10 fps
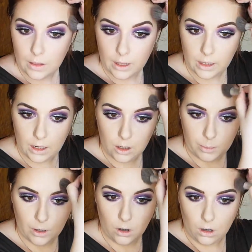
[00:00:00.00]
then a little
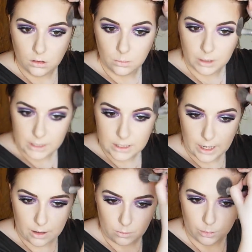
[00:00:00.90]
bit on my
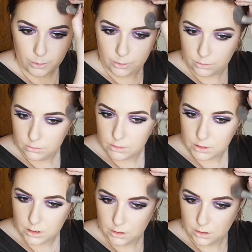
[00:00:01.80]
temples.